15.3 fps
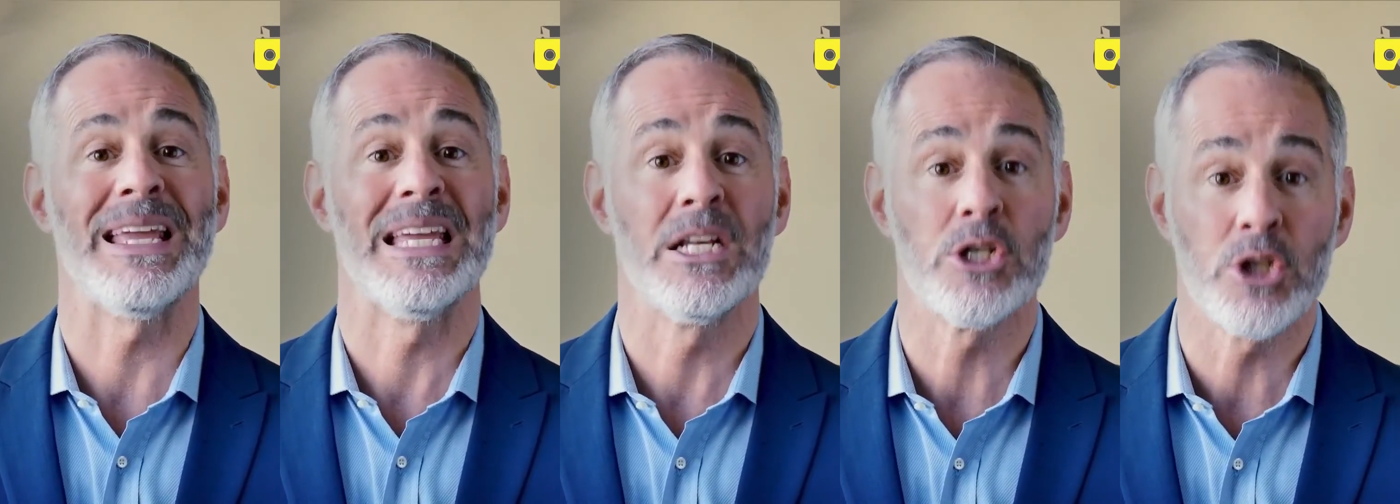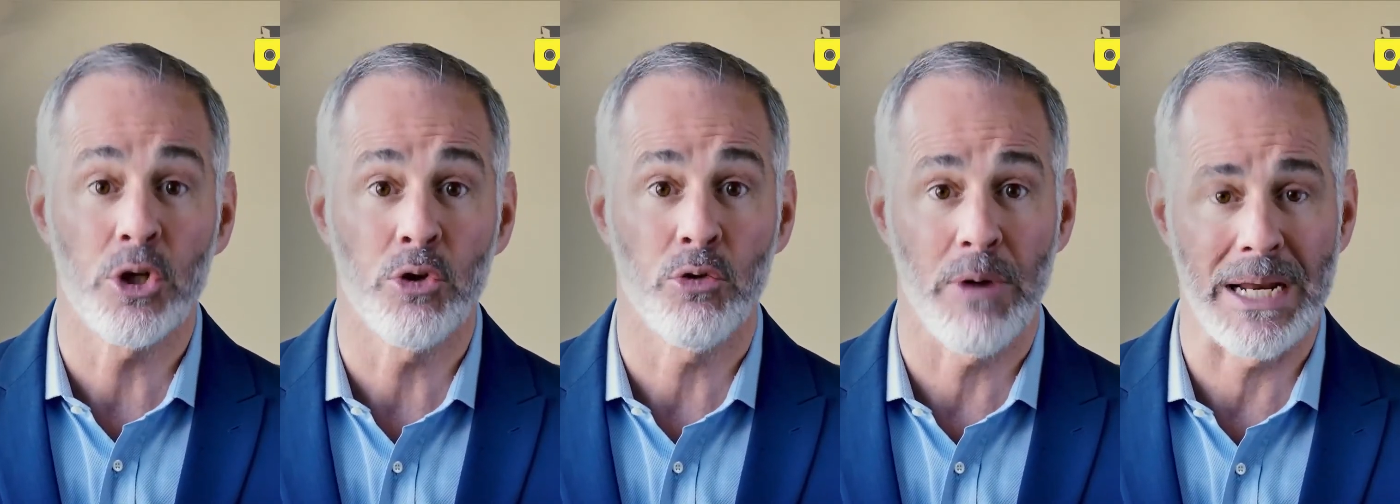
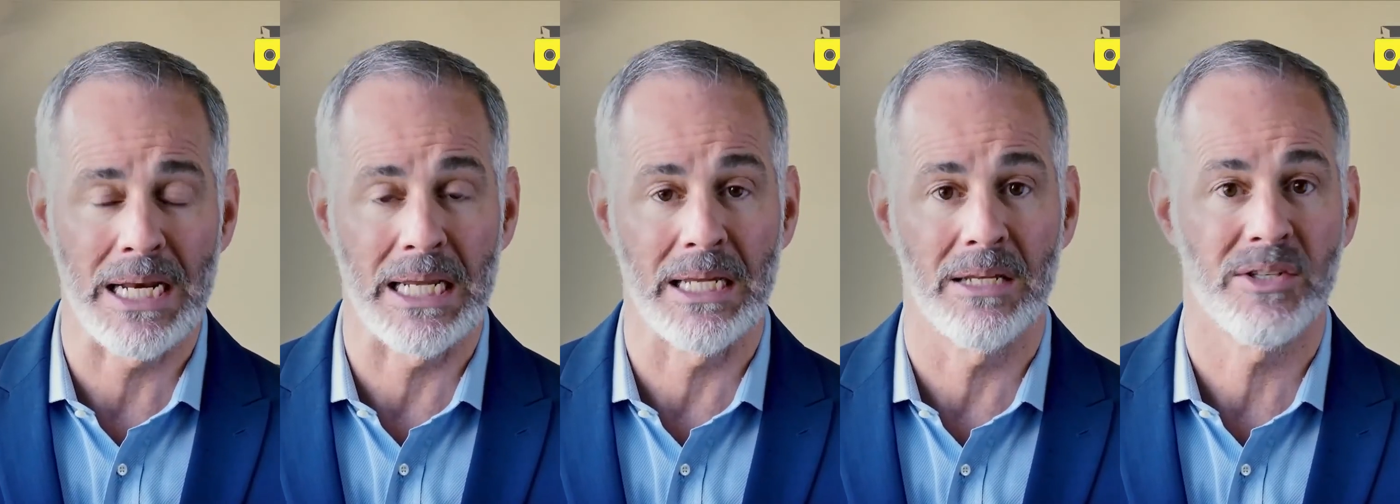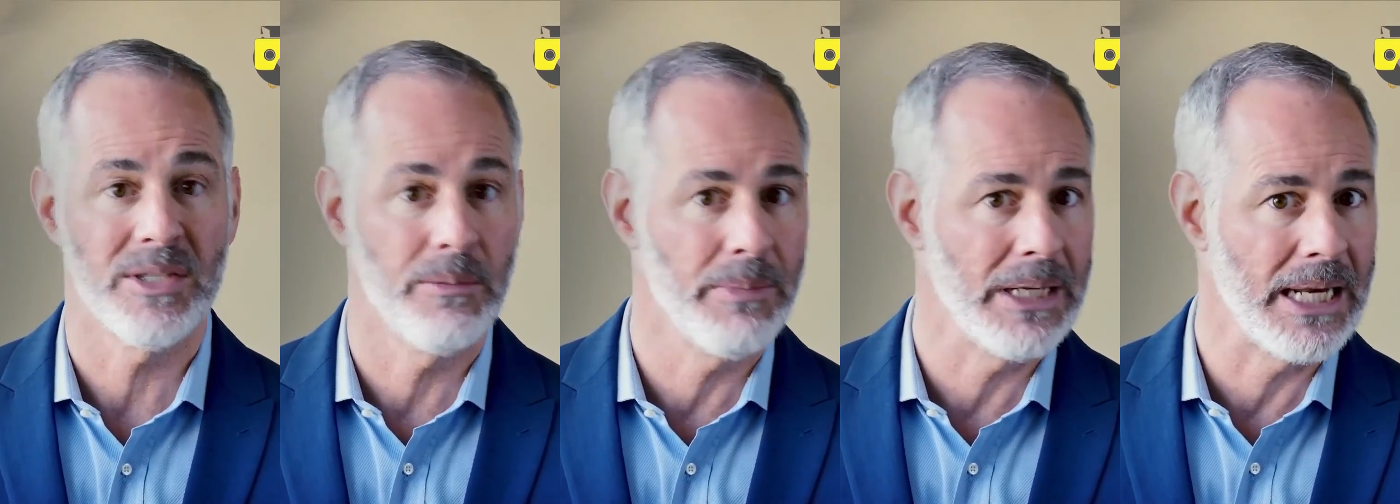integrating
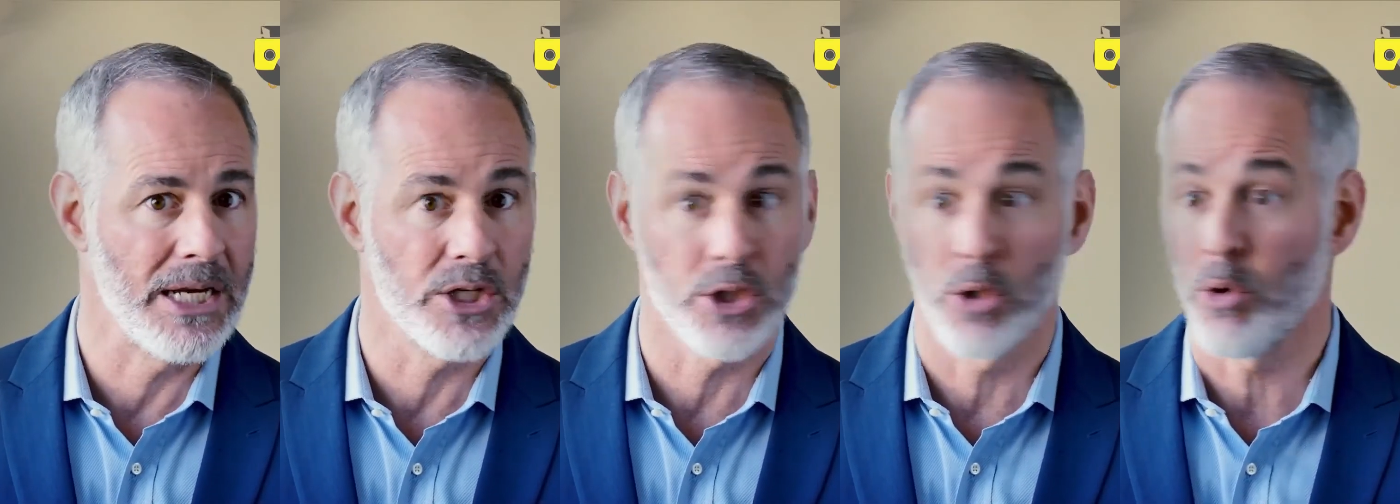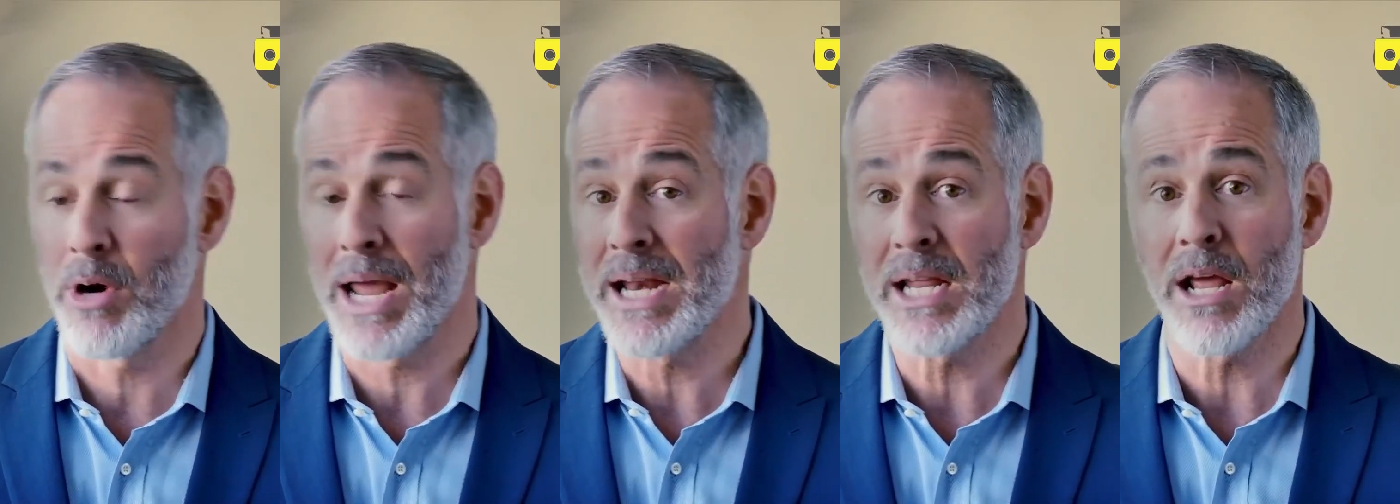simulation
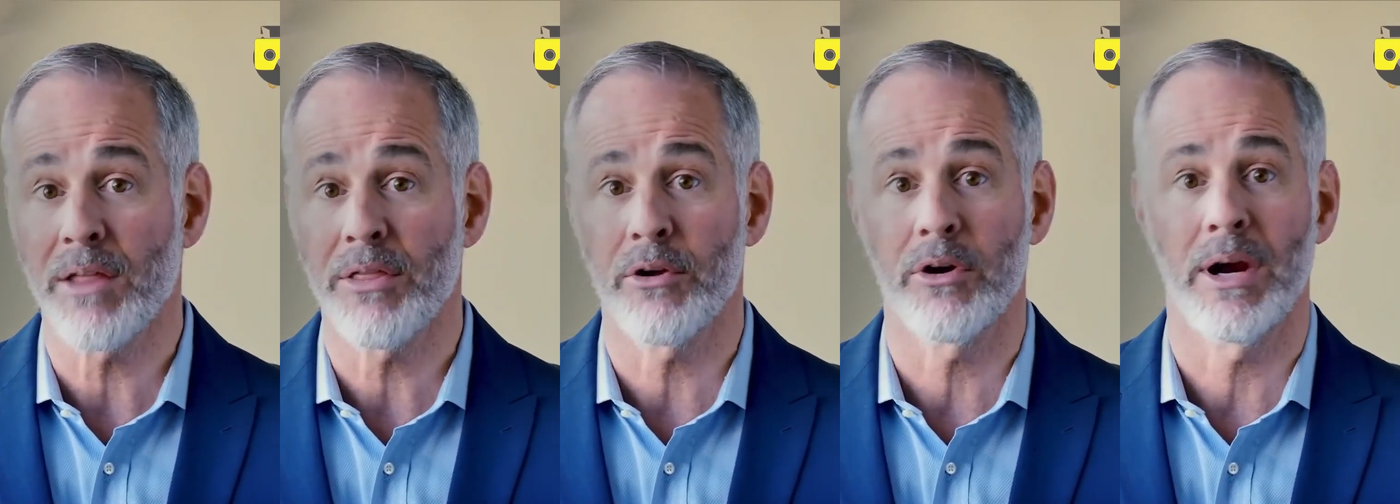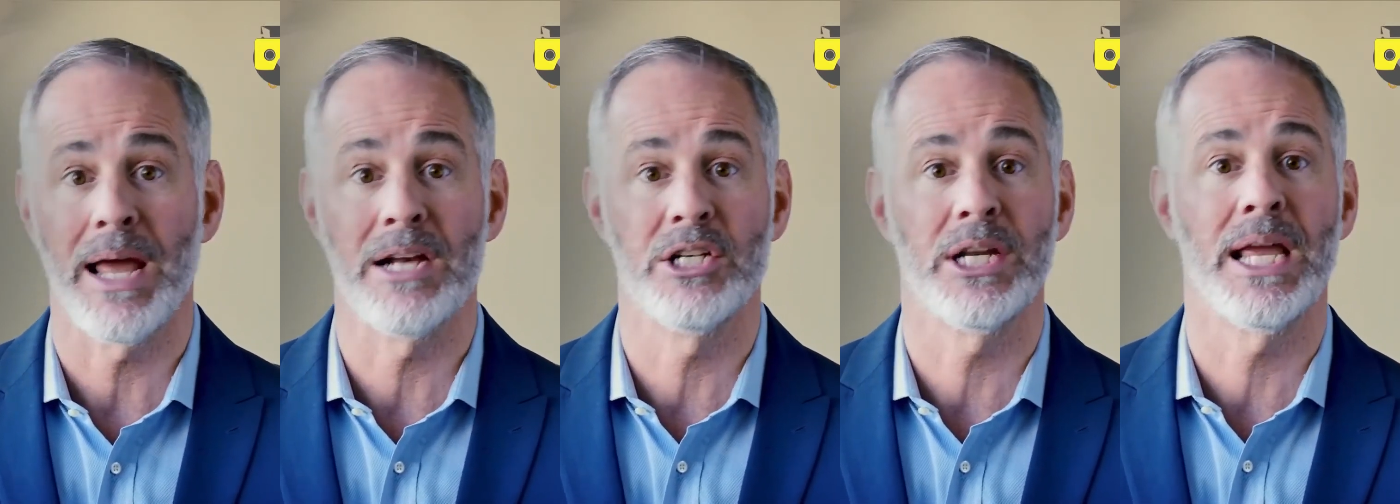or any other
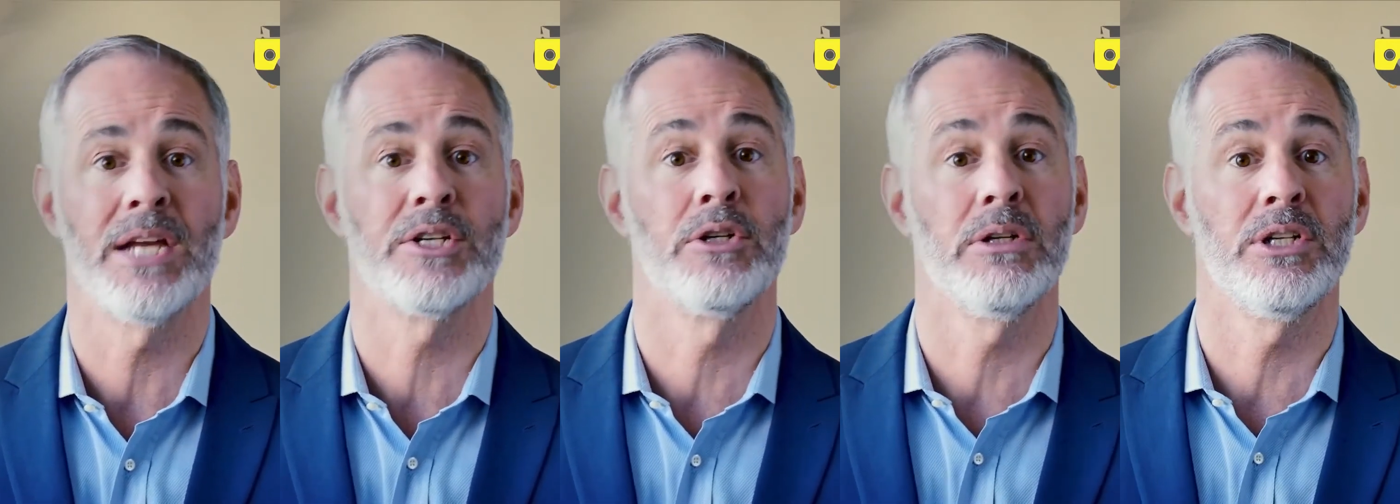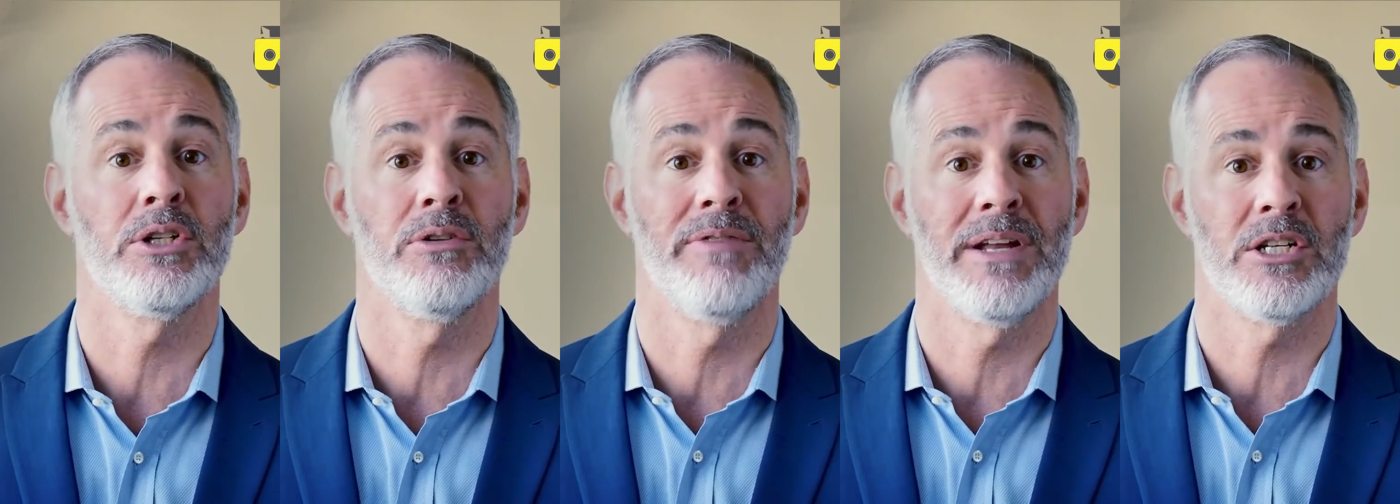educational
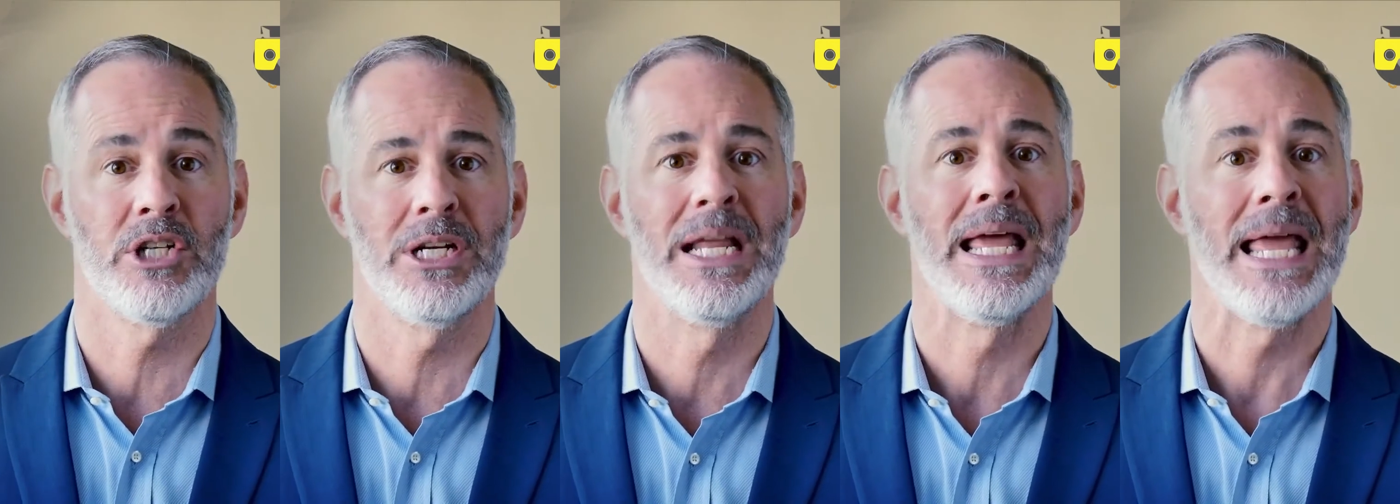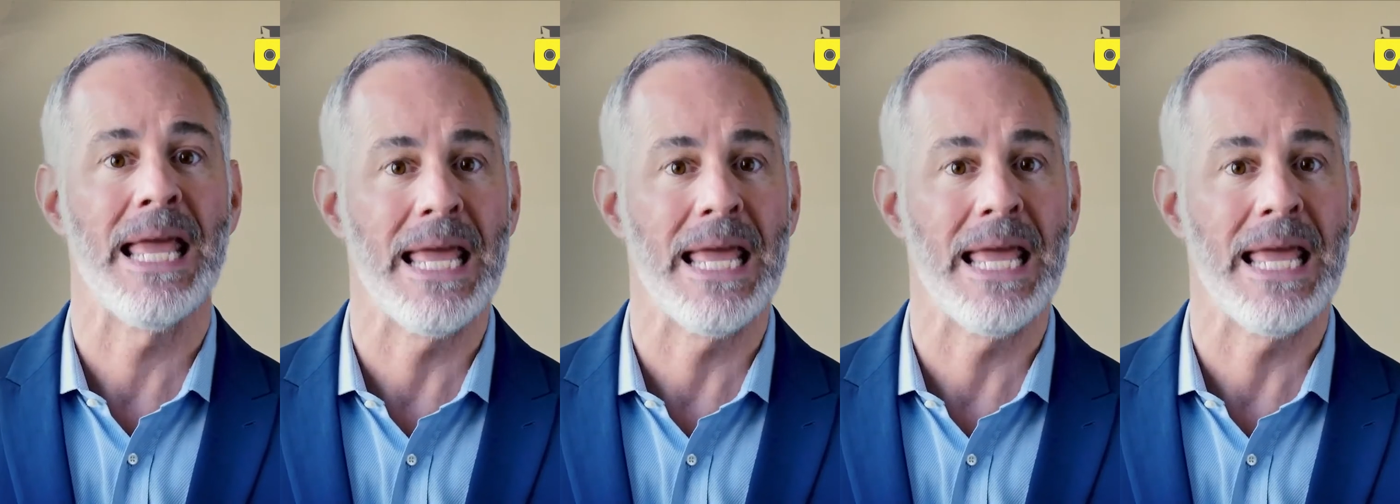intervention